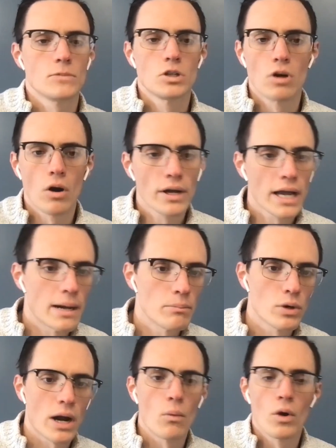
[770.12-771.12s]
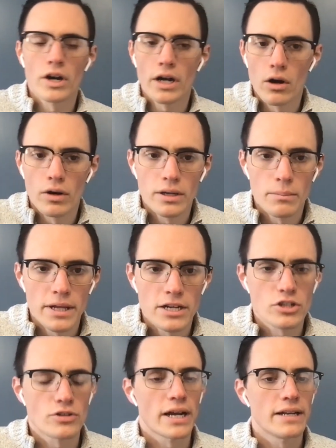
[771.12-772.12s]
growing up when I wanted to go into
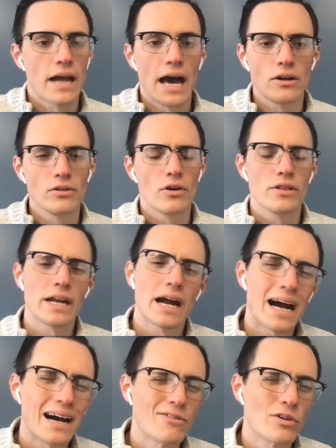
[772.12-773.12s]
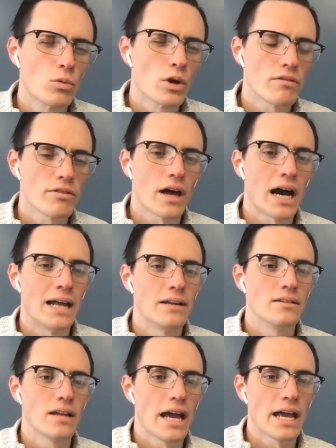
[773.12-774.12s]
ministry. I don't know that I ever would have thought,
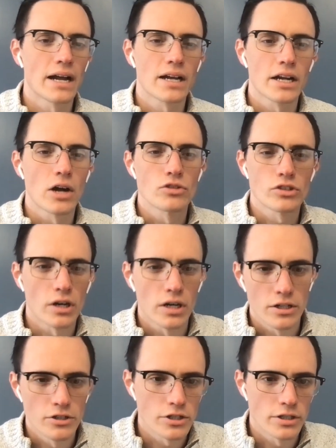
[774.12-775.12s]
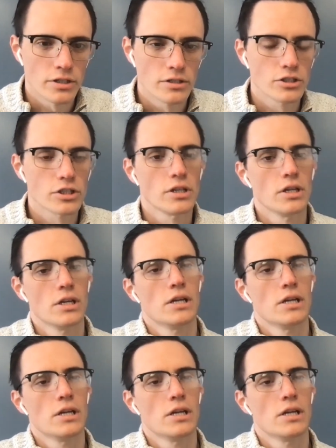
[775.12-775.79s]
hey, I'm going to go start a church.